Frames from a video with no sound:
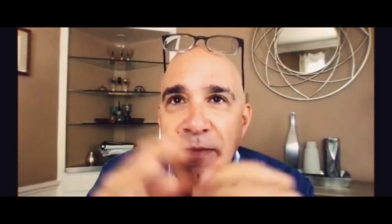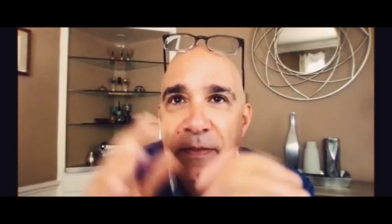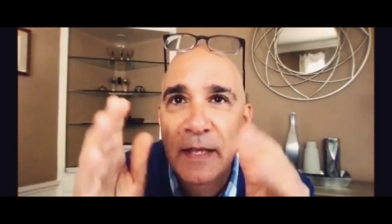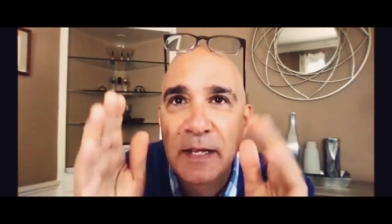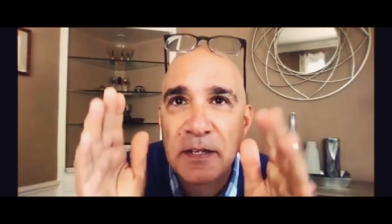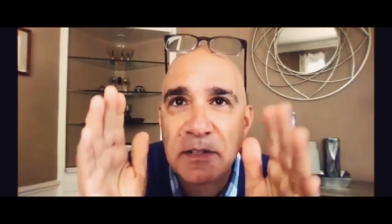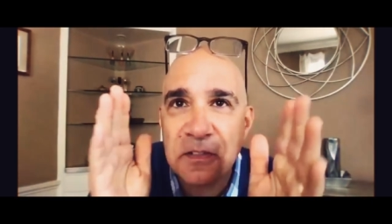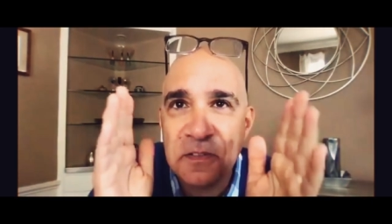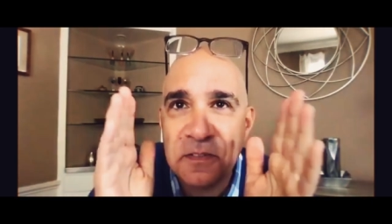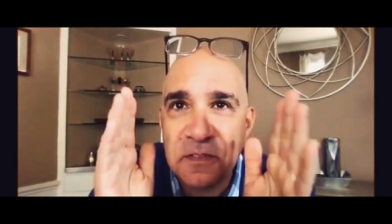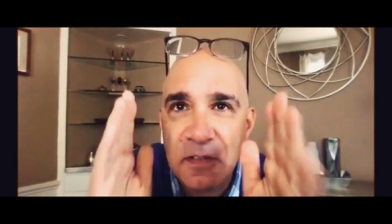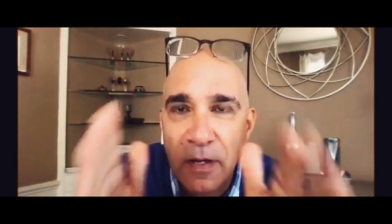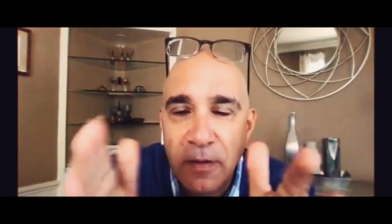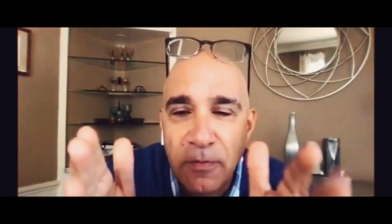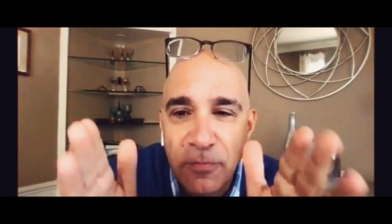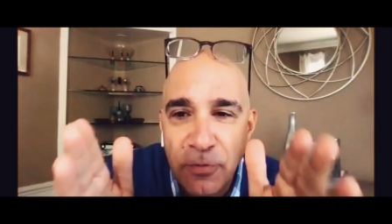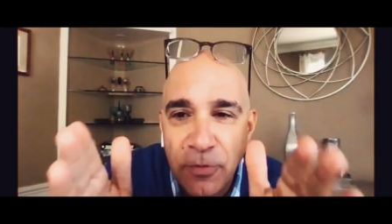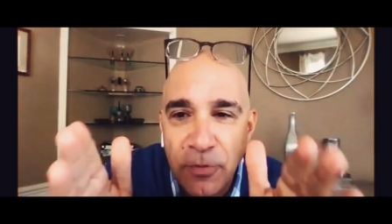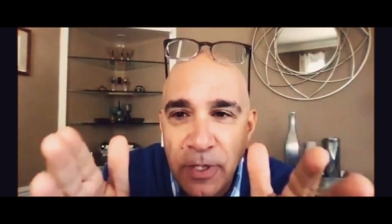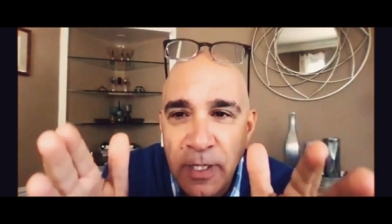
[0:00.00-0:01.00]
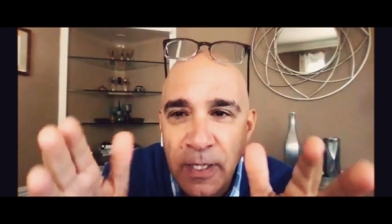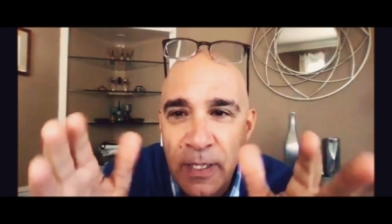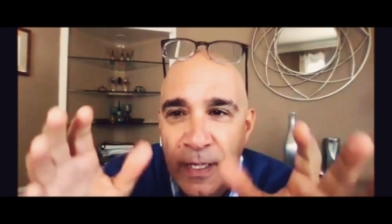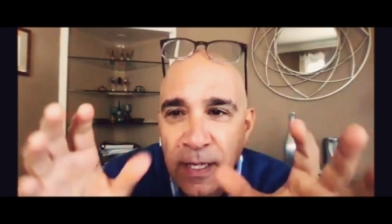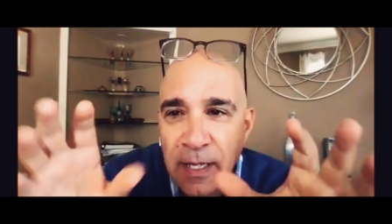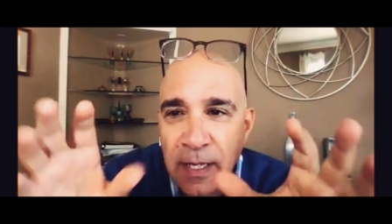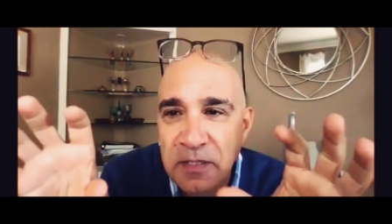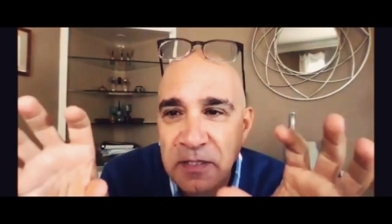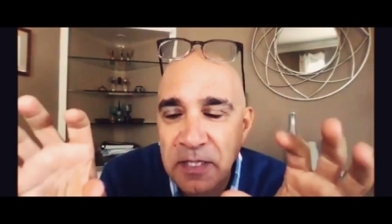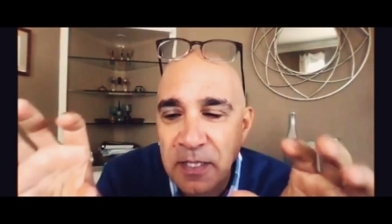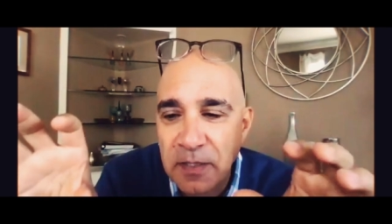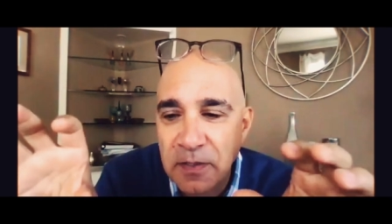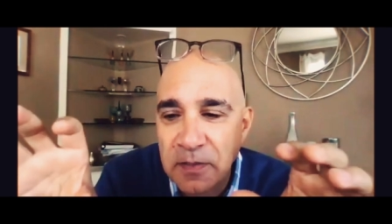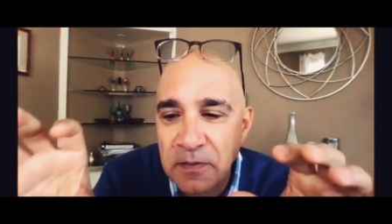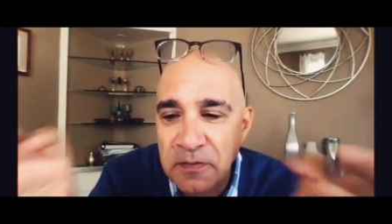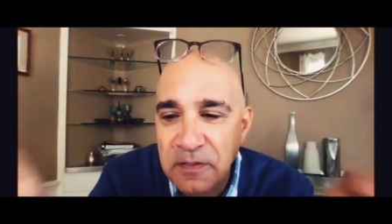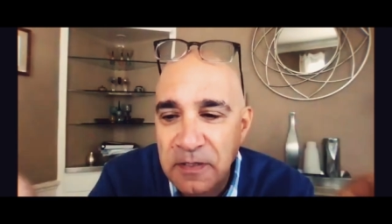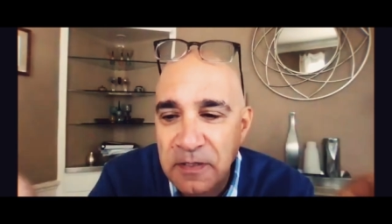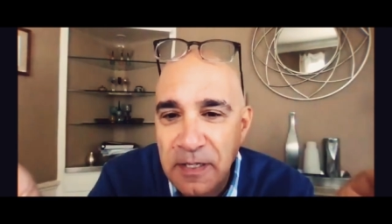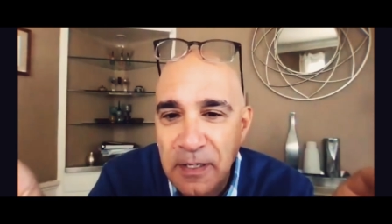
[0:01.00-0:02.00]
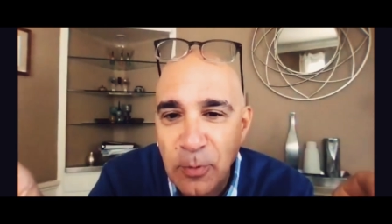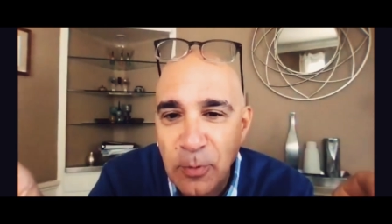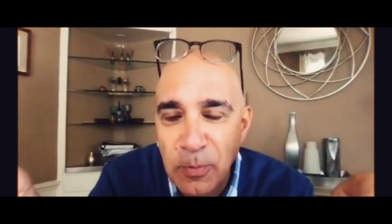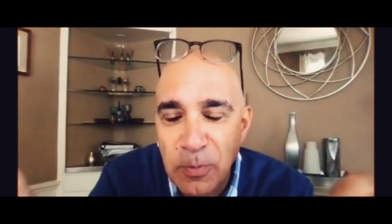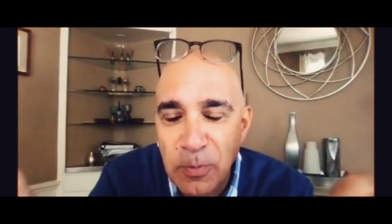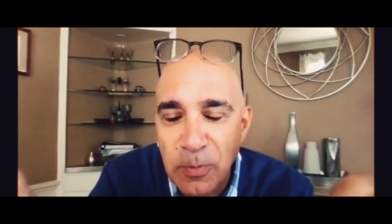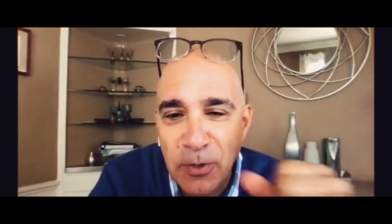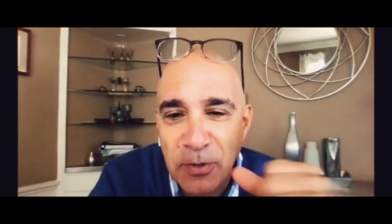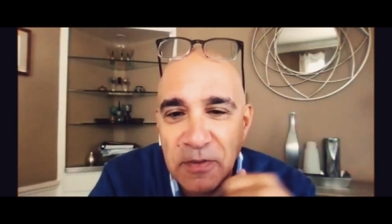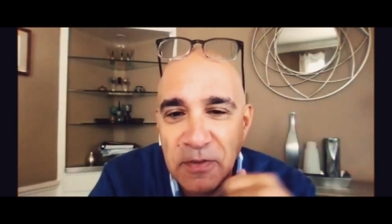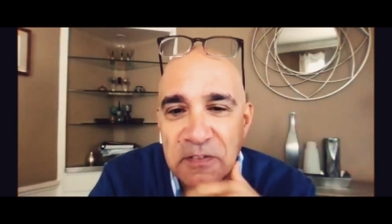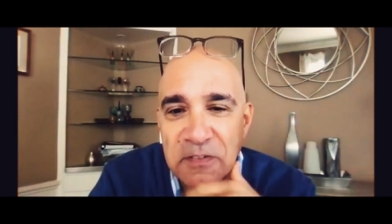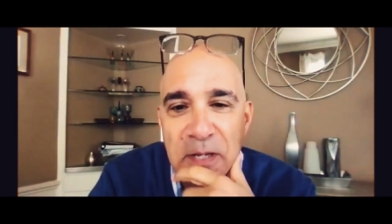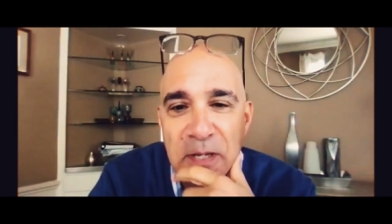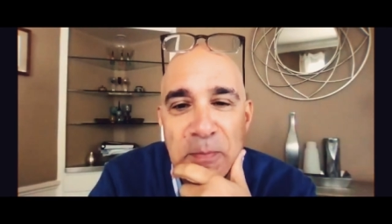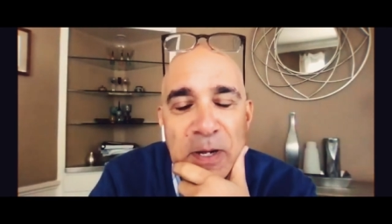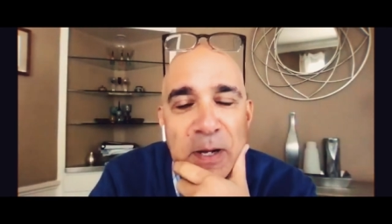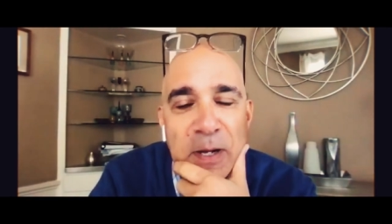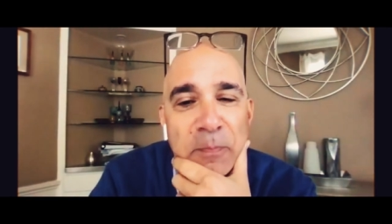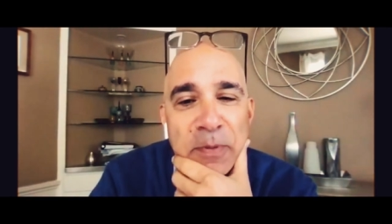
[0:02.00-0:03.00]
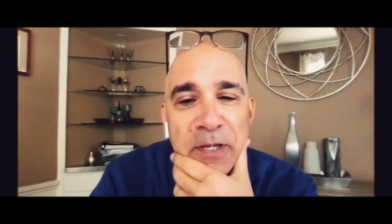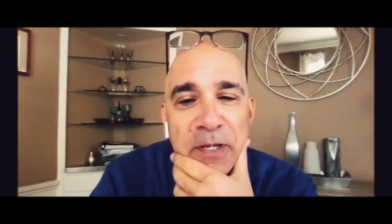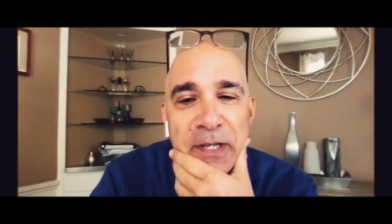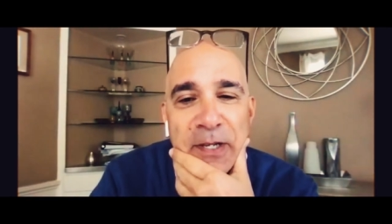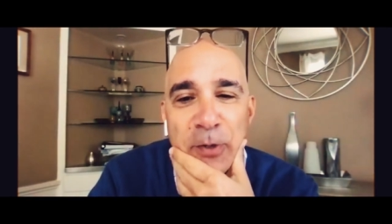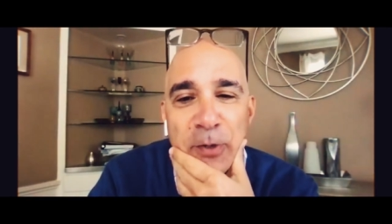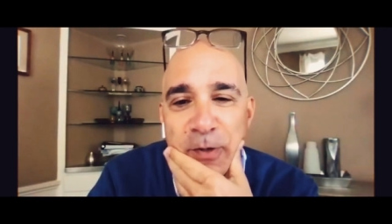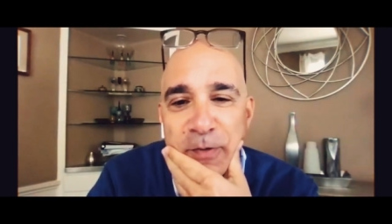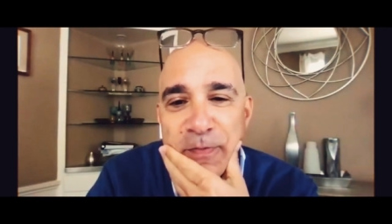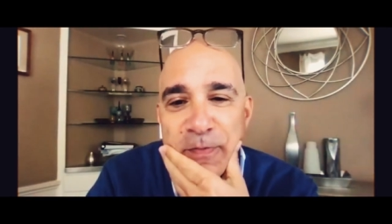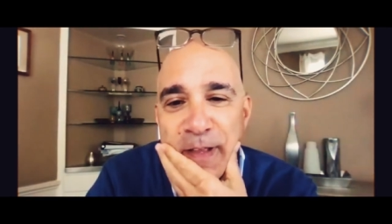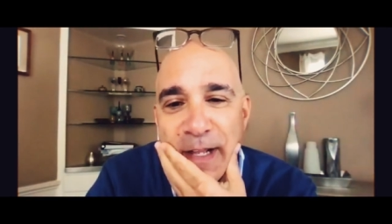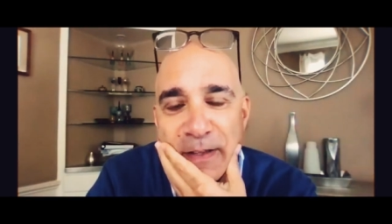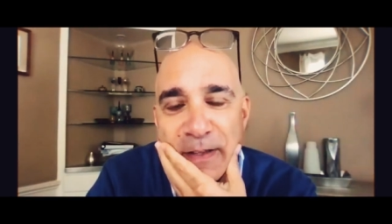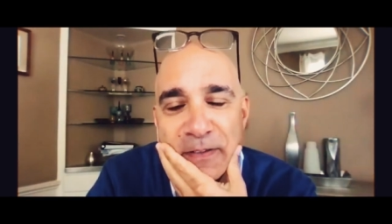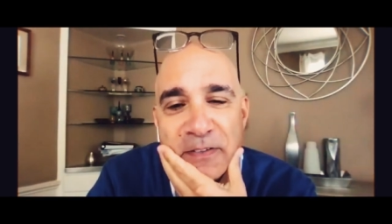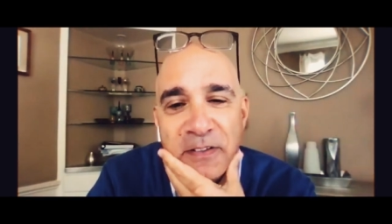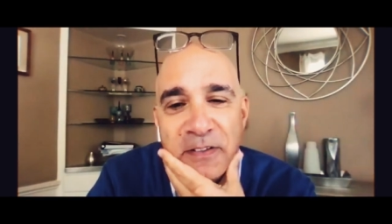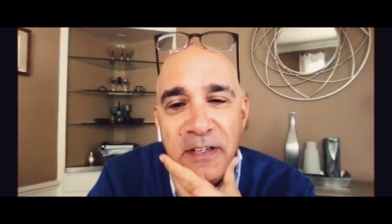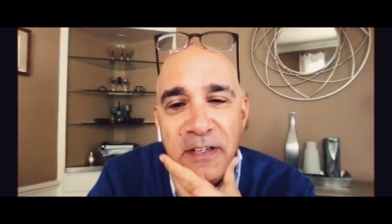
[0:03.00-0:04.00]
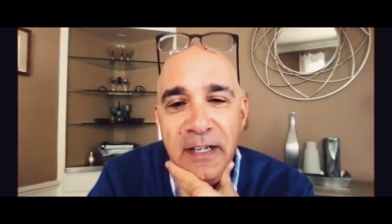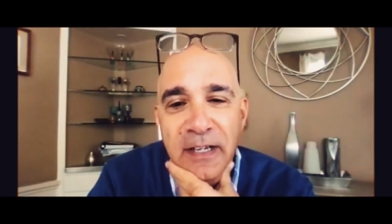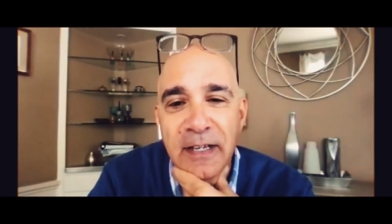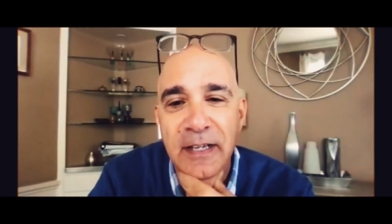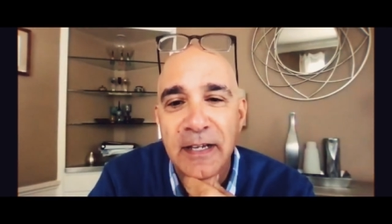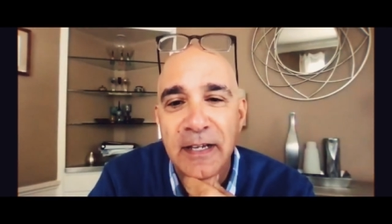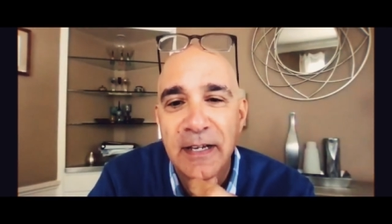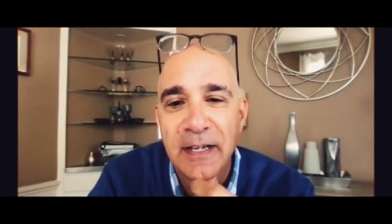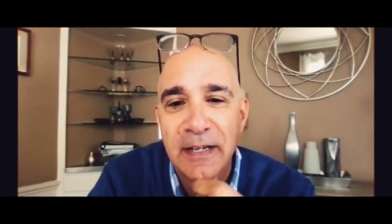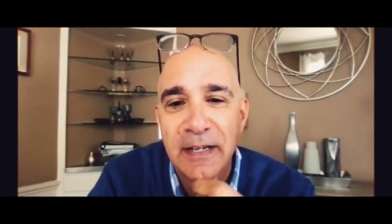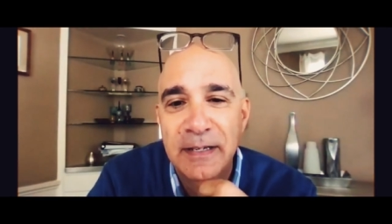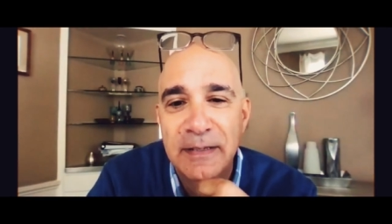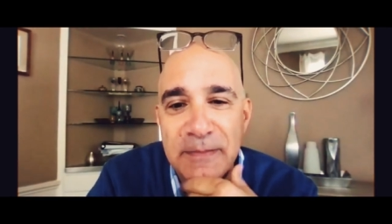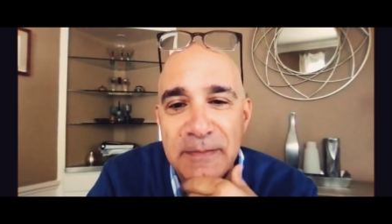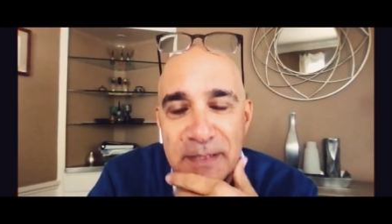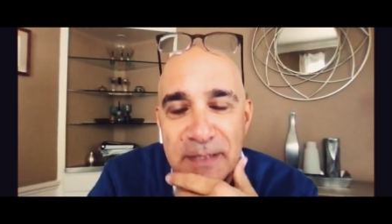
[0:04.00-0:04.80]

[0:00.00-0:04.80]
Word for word: that Discovery and TLC were part of the same company, or if that's a